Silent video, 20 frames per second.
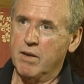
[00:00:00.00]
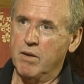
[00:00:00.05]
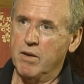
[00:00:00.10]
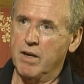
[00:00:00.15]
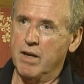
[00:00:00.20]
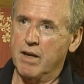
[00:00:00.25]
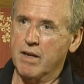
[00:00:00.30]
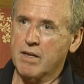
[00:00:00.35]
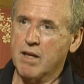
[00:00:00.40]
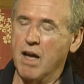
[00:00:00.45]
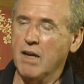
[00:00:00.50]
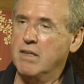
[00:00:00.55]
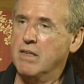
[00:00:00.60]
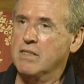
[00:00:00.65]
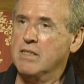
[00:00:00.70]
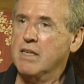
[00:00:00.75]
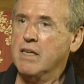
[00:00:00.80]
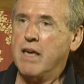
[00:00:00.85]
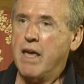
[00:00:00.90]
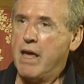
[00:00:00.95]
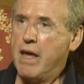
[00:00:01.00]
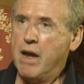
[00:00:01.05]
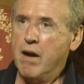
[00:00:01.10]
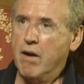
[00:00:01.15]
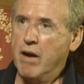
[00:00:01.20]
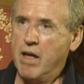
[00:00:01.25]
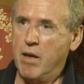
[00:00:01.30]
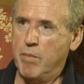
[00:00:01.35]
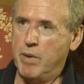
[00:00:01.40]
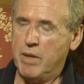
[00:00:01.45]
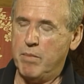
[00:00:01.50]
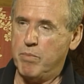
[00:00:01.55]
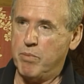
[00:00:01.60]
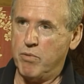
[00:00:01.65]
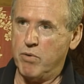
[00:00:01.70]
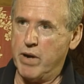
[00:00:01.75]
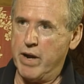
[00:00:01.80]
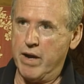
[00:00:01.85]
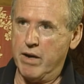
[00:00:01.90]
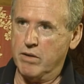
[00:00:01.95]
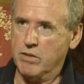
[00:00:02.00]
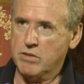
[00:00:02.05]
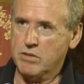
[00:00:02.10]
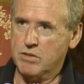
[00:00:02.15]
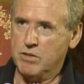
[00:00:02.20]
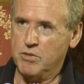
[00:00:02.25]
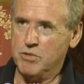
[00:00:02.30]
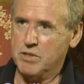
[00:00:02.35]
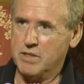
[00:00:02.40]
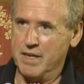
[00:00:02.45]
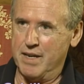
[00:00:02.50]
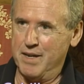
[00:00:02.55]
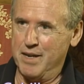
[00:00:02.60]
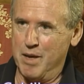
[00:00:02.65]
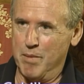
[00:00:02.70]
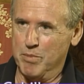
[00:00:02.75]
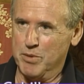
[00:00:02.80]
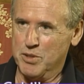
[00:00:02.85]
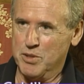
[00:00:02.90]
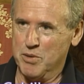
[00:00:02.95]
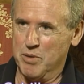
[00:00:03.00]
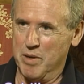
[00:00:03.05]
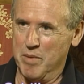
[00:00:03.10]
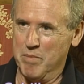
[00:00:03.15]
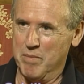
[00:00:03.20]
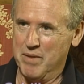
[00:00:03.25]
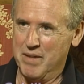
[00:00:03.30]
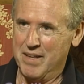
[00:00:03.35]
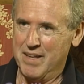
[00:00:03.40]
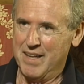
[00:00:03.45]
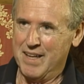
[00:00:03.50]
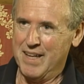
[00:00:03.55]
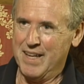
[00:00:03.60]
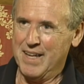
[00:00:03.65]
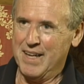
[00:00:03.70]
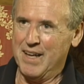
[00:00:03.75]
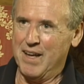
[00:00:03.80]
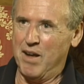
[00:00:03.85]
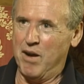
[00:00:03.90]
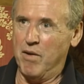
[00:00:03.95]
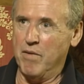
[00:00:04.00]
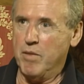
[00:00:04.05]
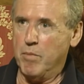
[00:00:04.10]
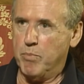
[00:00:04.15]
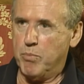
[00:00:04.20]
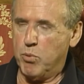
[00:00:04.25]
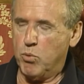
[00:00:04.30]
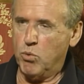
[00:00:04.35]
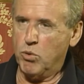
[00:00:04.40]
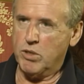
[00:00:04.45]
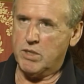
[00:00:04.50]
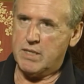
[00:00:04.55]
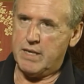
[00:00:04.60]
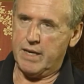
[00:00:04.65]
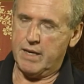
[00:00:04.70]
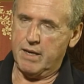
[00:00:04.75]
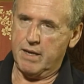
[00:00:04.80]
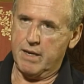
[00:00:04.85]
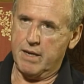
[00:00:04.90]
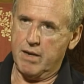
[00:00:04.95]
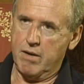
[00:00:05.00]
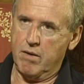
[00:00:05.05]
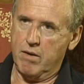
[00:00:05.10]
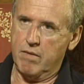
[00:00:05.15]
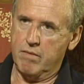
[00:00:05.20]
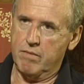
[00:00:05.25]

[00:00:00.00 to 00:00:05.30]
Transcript: Uh, God doesn't care how many prayers you send up to Him. Are the poor taken care of?